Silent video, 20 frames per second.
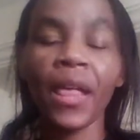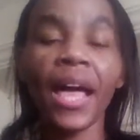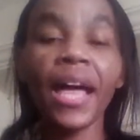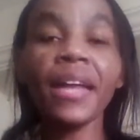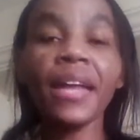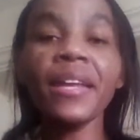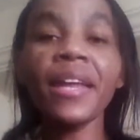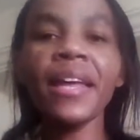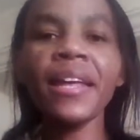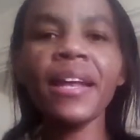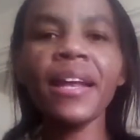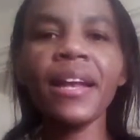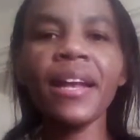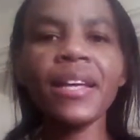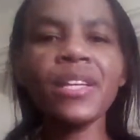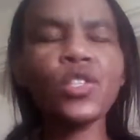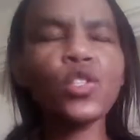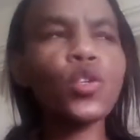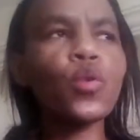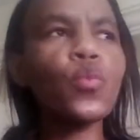And I
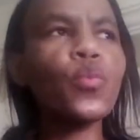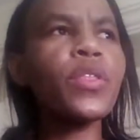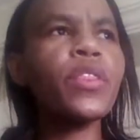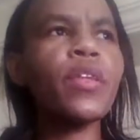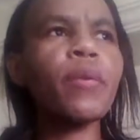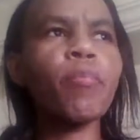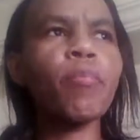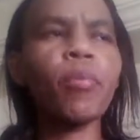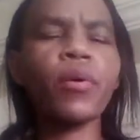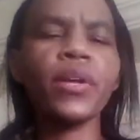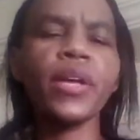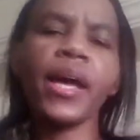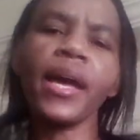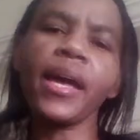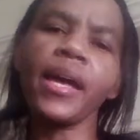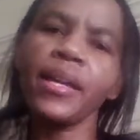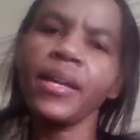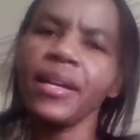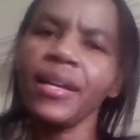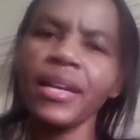wrestle with the boy,
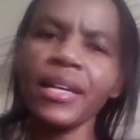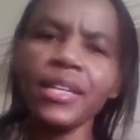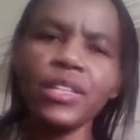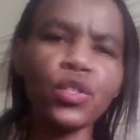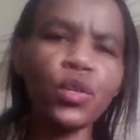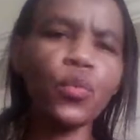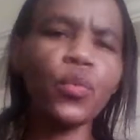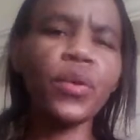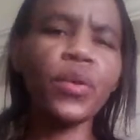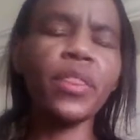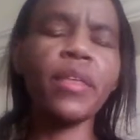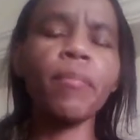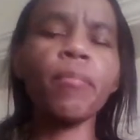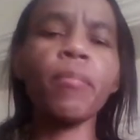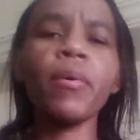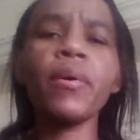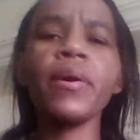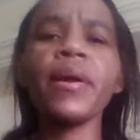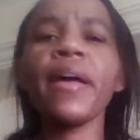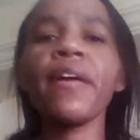I
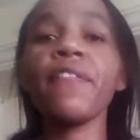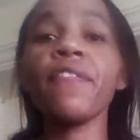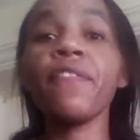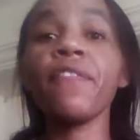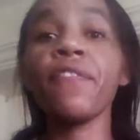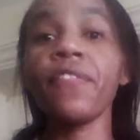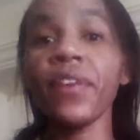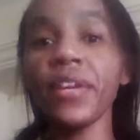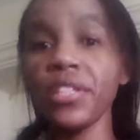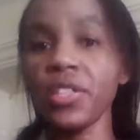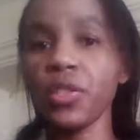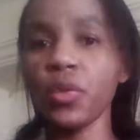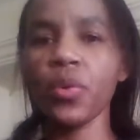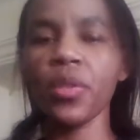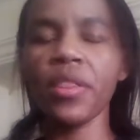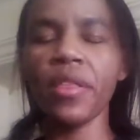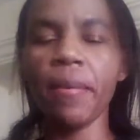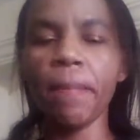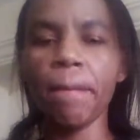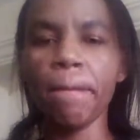fight
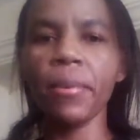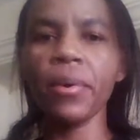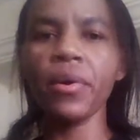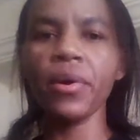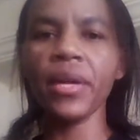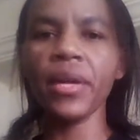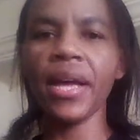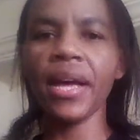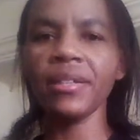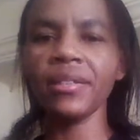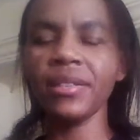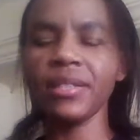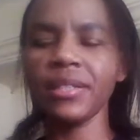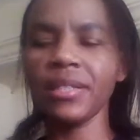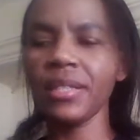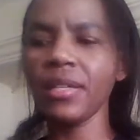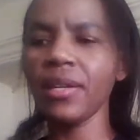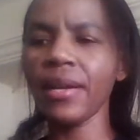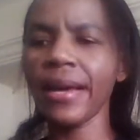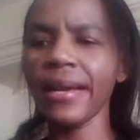with the boy
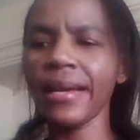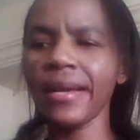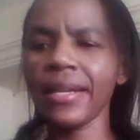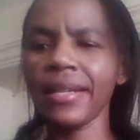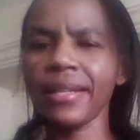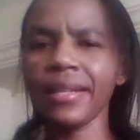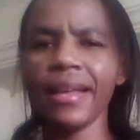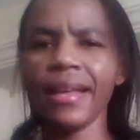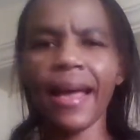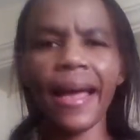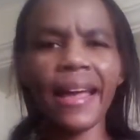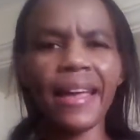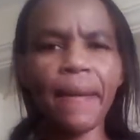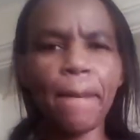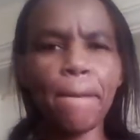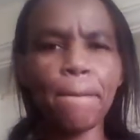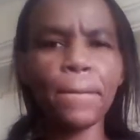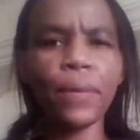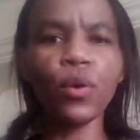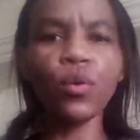until I
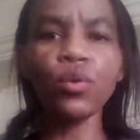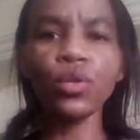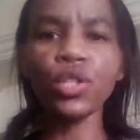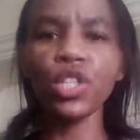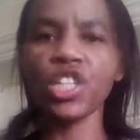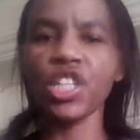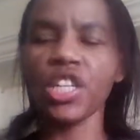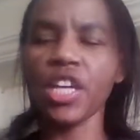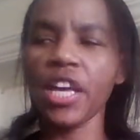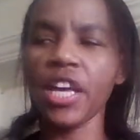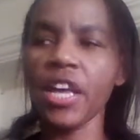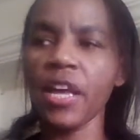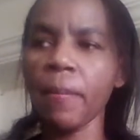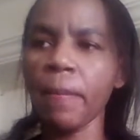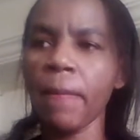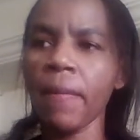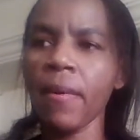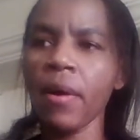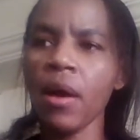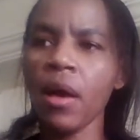pushed
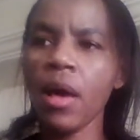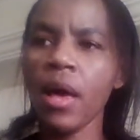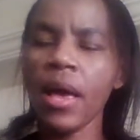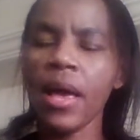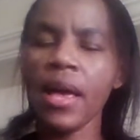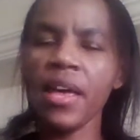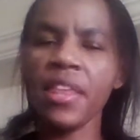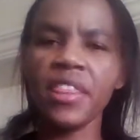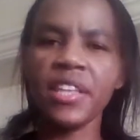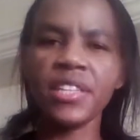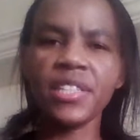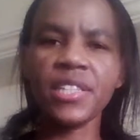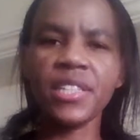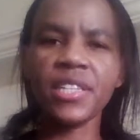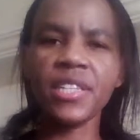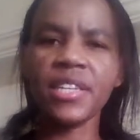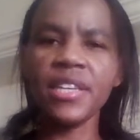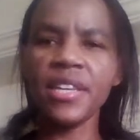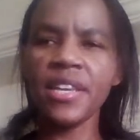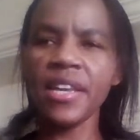him and the
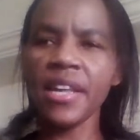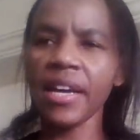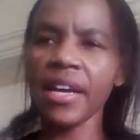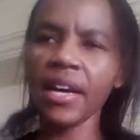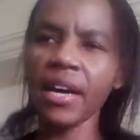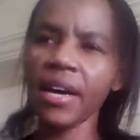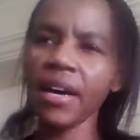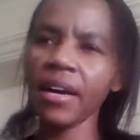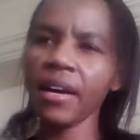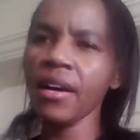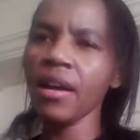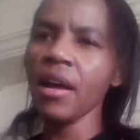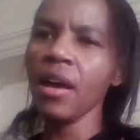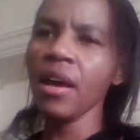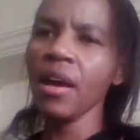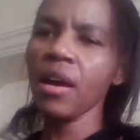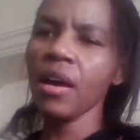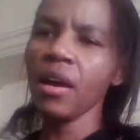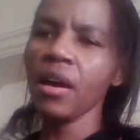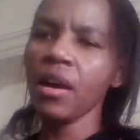snake
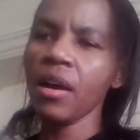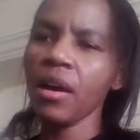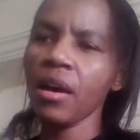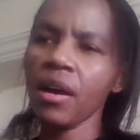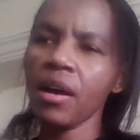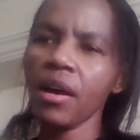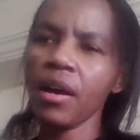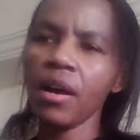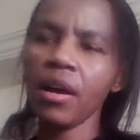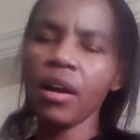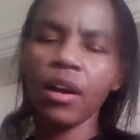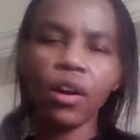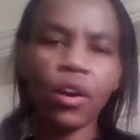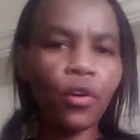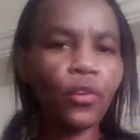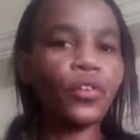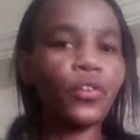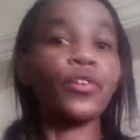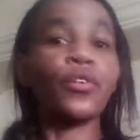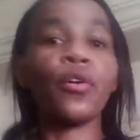
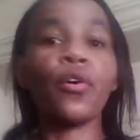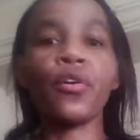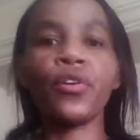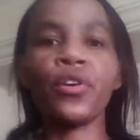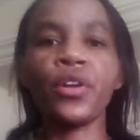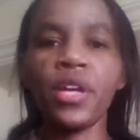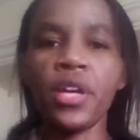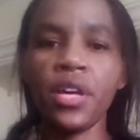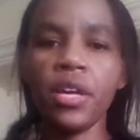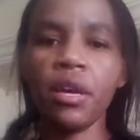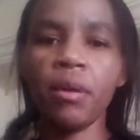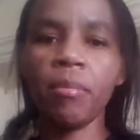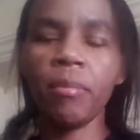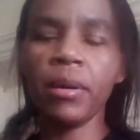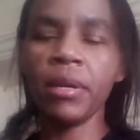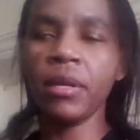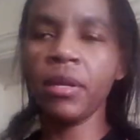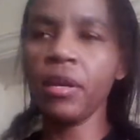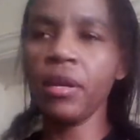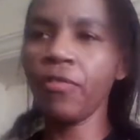landed on him
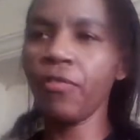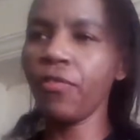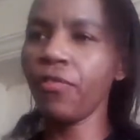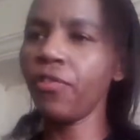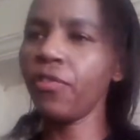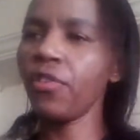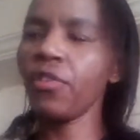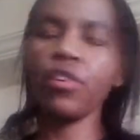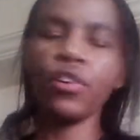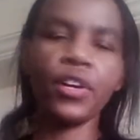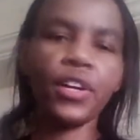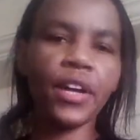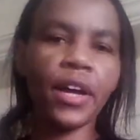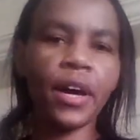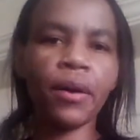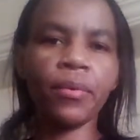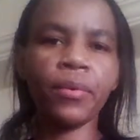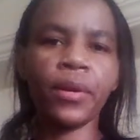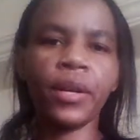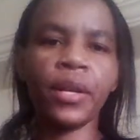and he fell
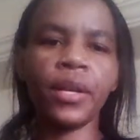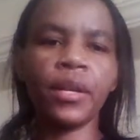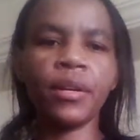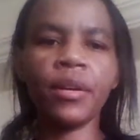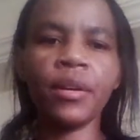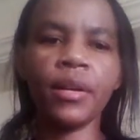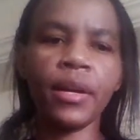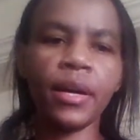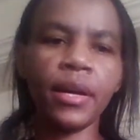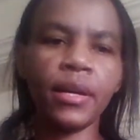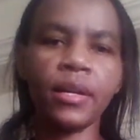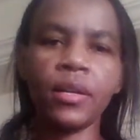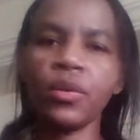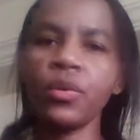down and I